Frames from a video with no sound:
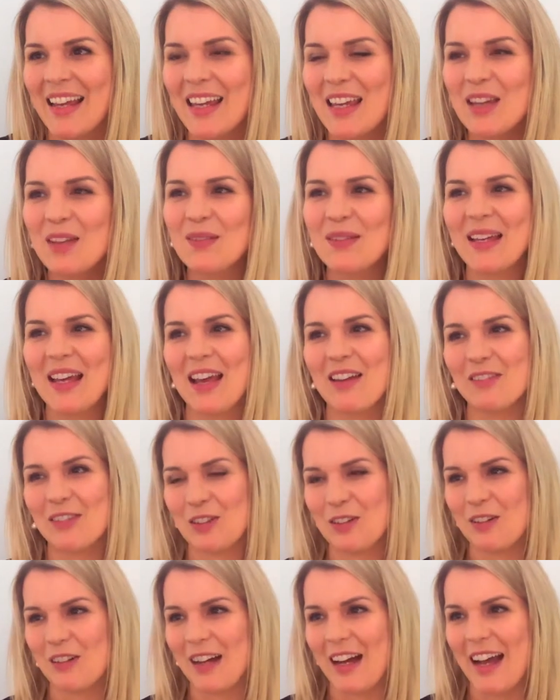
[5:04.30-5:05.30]
Here we have
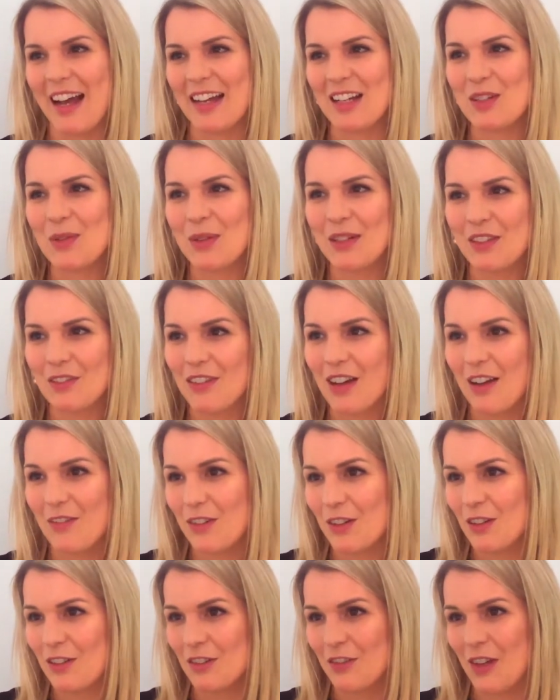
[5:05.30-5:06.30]
Laura, a
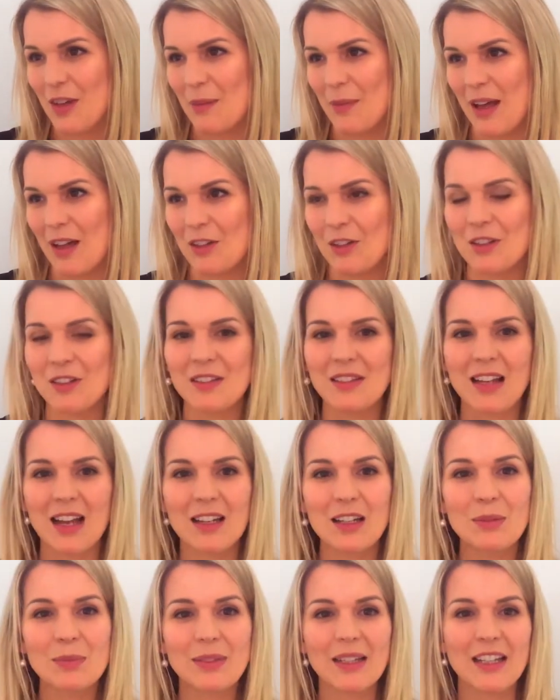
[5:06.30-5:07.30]
25-year-old female who
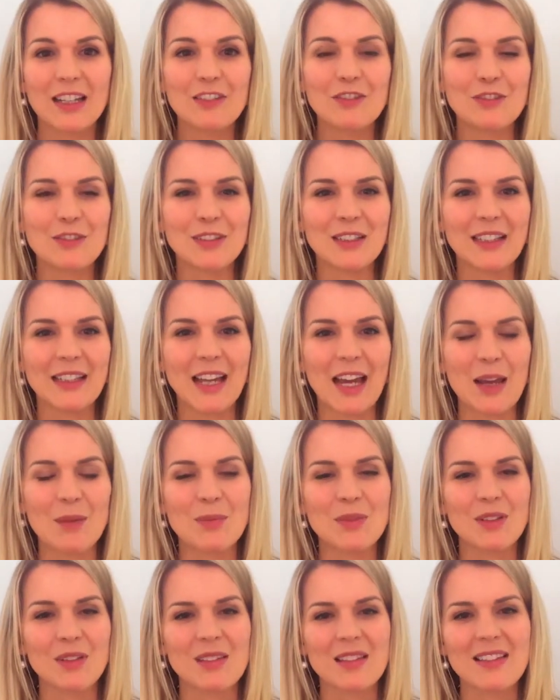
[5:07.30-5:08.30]
started playing footy
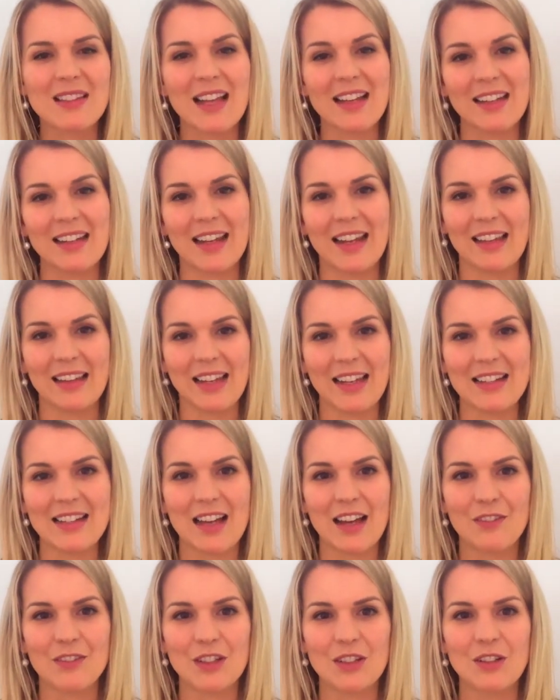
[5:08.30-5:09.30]
games on Saturday late
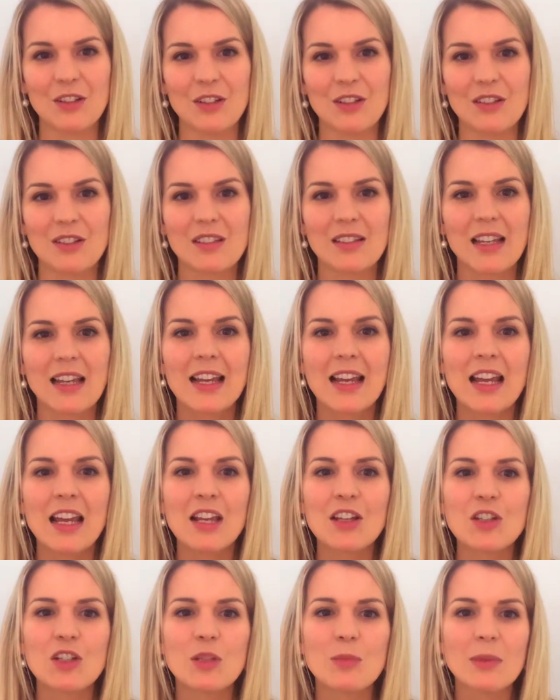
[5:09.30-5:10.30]
afternoons.
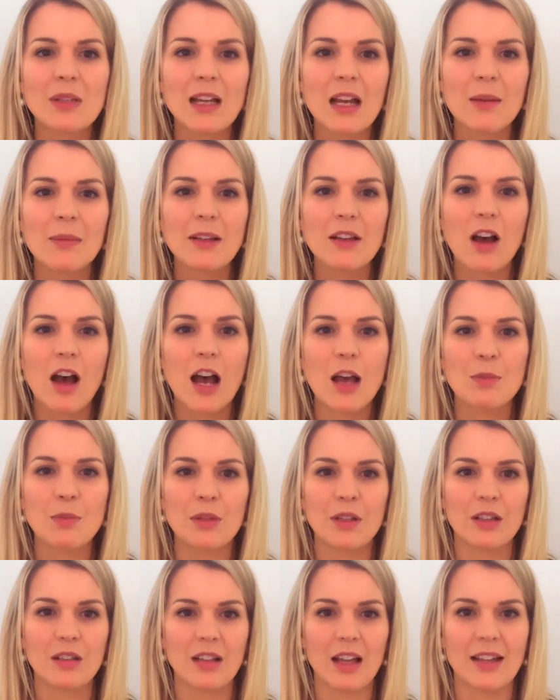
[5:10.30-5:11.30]
She's becoming
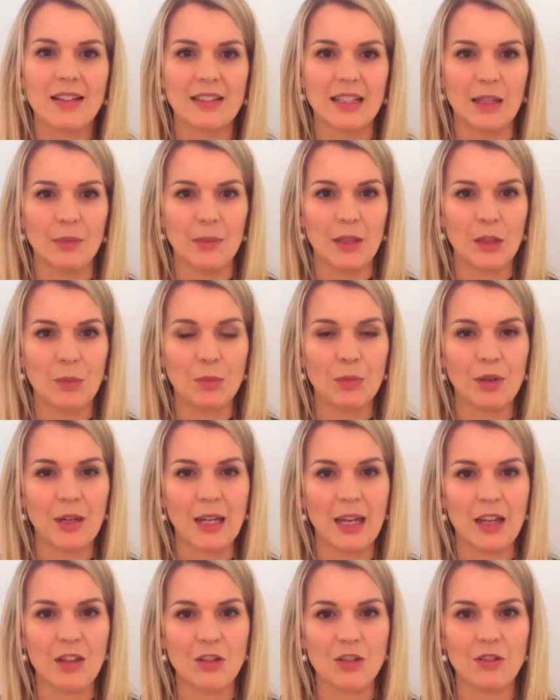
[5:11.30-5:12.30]
hyperglycemic
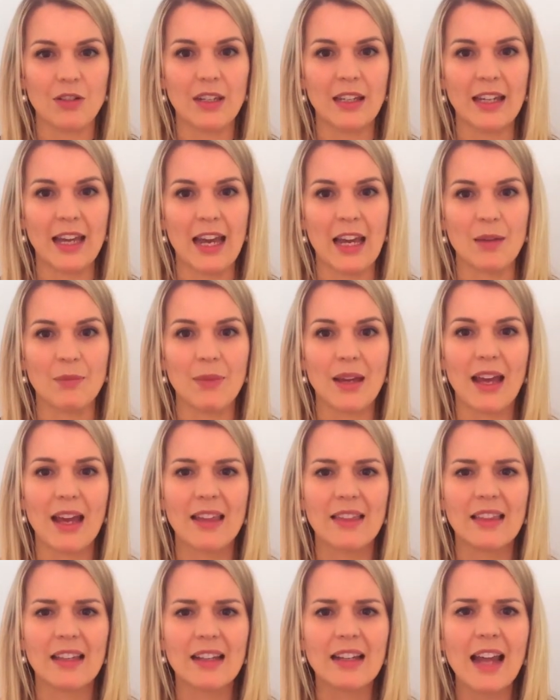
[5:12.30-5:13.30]
pre and during game,
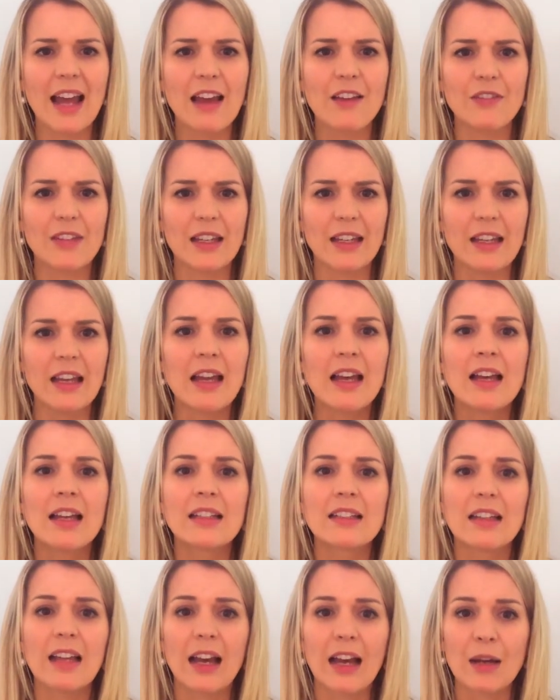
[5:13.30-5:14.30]
and then having
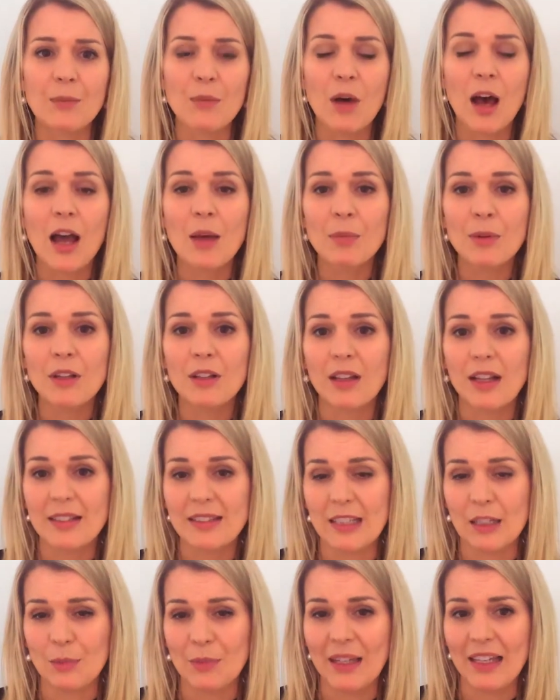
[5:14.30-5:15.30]

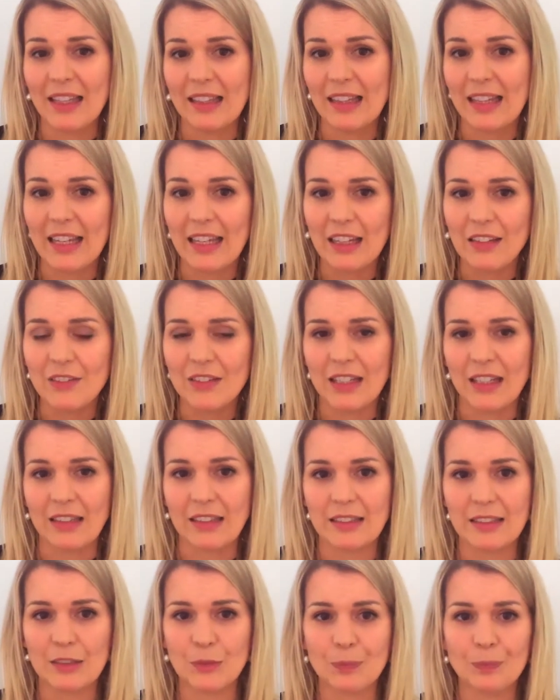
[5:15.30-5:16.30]
hypoglycemia in the
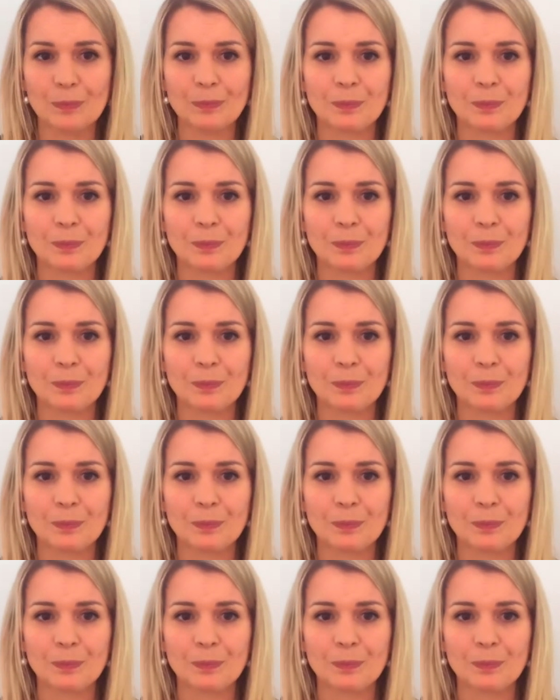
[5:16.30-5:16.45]
evenings.